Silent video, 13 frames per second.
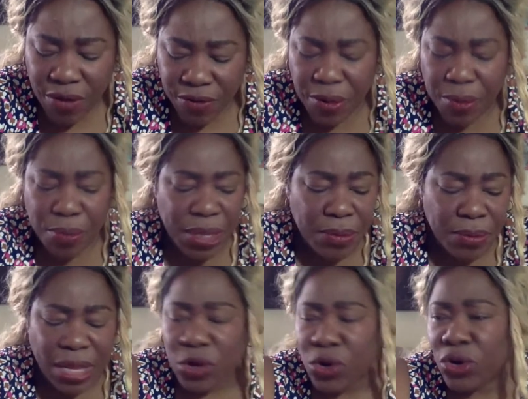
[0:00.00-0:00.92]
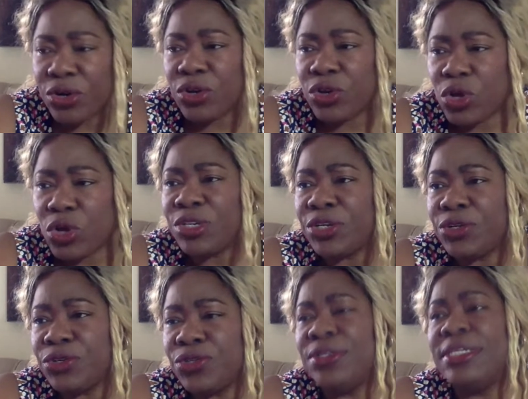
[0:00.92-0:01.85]
from being my
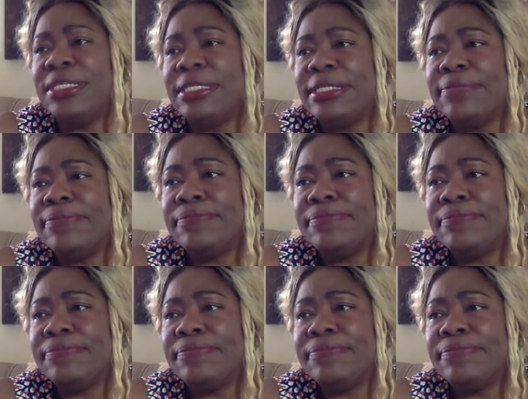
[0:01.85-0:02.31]
coaching student.